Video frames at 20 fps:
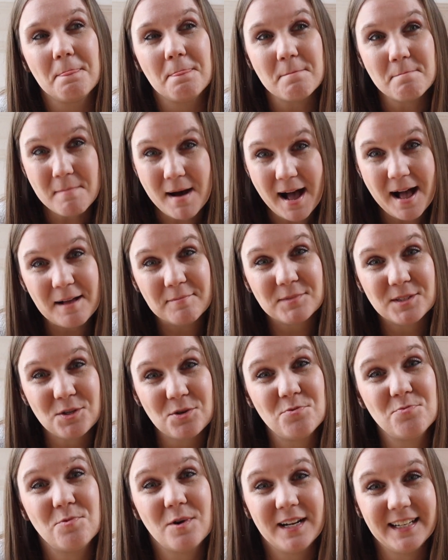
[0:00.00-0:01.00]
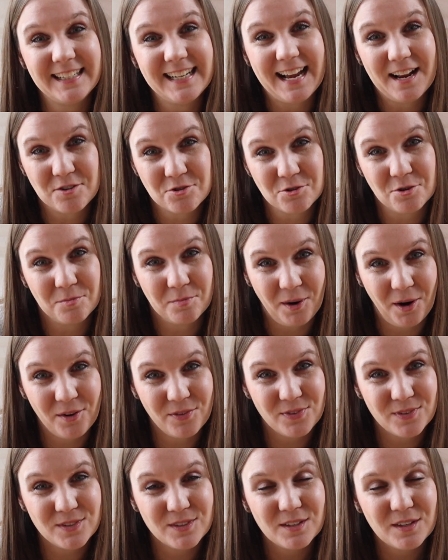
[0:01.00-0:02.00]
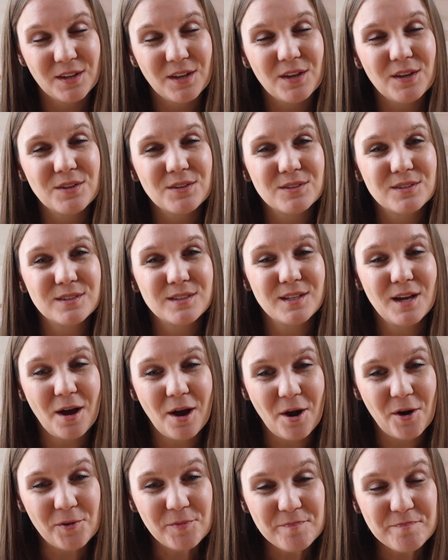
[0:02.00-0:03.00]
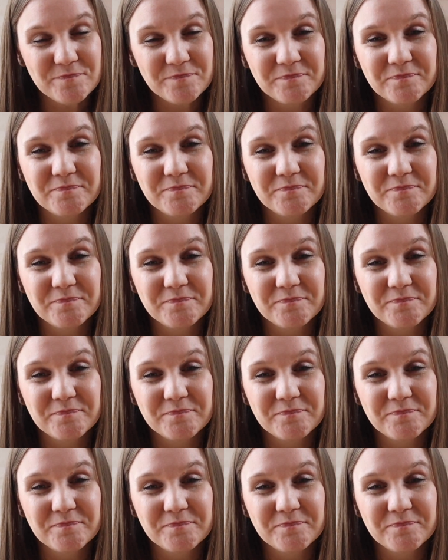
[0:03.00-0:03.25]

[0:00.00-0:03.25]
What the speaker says: moms who want natural births. So